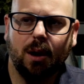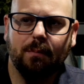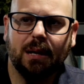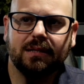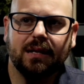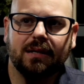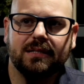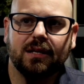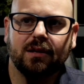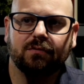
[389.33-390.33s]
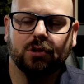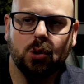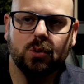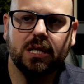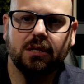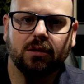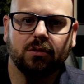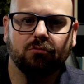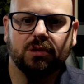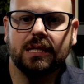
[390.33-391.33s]
about the idea of Loki
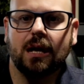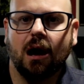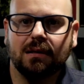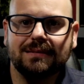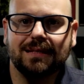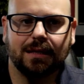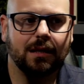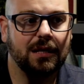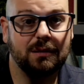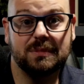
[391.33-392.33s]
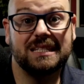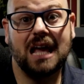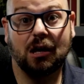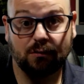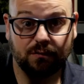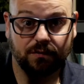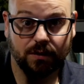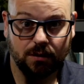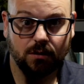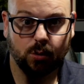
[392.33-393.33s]
really hunting
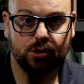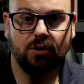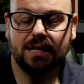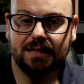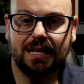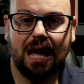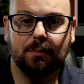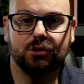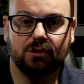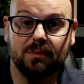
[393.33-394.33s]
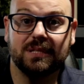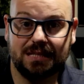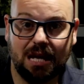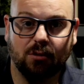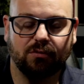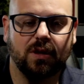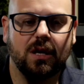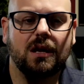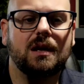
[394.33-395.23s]
himself or trying to capture himself.